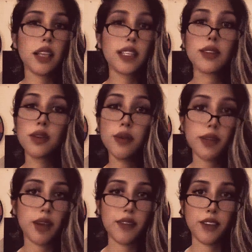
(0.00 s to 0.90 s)
So do
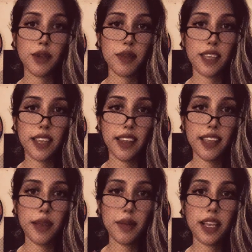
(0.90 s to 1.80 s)
what's right for you at the end of the
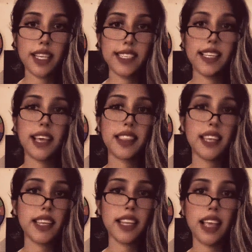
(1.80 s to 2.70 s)
day, because at
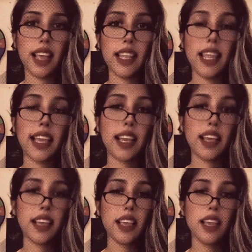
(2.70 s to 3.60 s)
then, like,
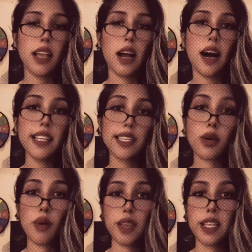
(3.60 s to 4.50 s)
us
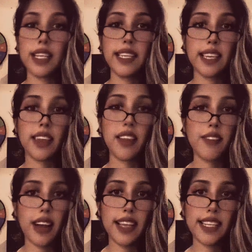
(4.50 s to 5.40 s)
going and seeking
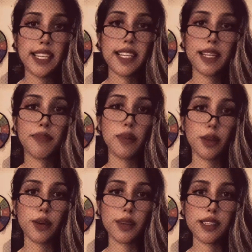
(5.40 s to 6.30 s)
advice, it just
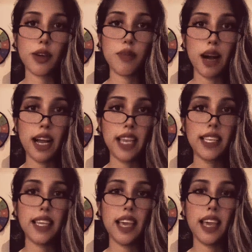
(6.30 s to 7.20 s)
blurs our
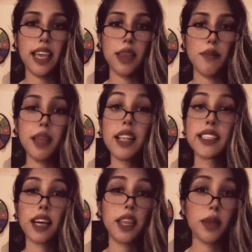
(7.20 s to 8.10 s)
mind and makes
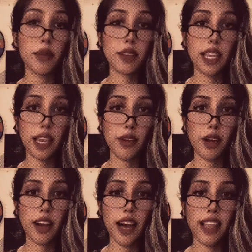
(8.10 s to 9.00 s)
us unable to hear our
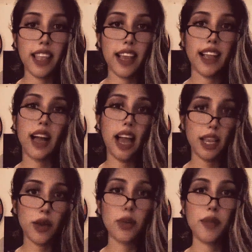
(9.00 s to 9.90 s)
gut. Like, I
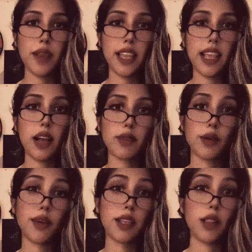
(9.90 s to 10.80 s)
know in the beginning I was
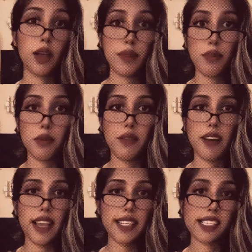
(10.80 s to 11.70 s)
going to a lot of people's
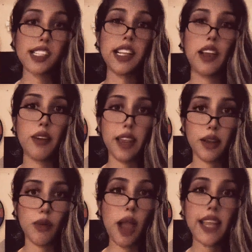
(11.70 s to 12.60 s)
advice, just
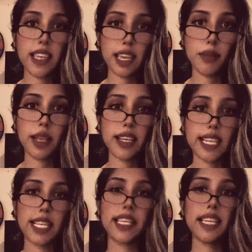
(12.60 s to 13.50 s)
sharing, ranting, because I
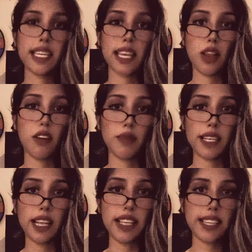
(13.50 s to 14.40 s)
just need to get off my
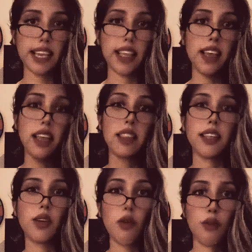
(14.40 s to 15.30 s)
chest, like
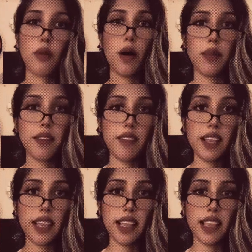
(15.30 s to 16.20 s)
this overwhelming
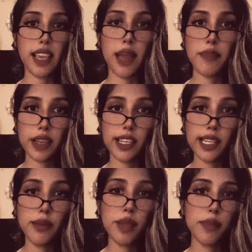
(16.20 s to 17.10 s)
feeling that kept
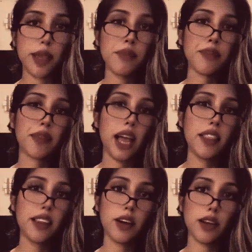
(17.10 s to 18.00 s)
consuming me. And
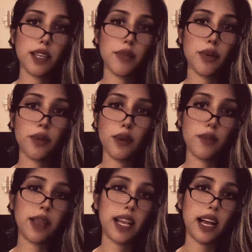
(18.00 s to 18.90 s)
then I got to a point where I'm
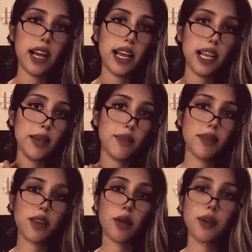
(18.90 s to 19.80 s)
like, I
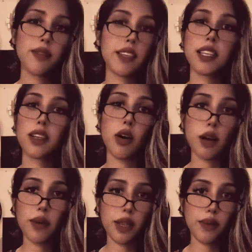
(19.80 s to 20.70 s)
don't even need to talk
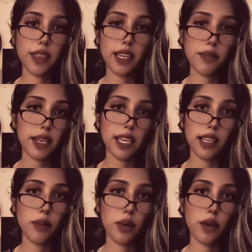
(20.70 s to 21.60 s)
about it with anybody
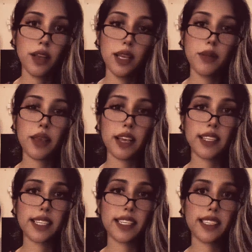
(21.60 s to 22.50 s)
anymore, because
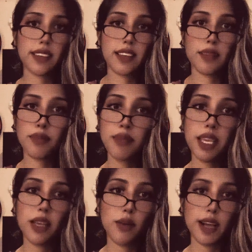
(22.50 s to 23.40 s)
it's
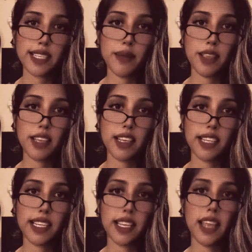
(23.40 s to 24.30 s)
me who has to make the
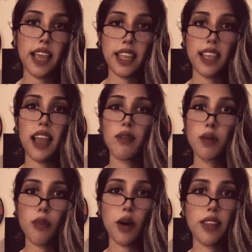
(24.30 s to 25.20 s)
decision, and
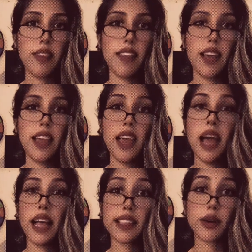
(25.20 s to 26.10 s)
everyone that
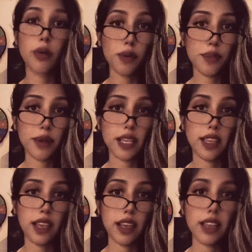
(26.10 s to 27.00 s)
has their own
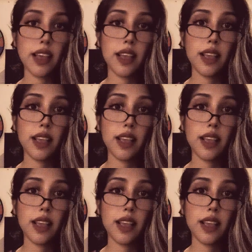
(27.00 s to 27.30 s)
opinion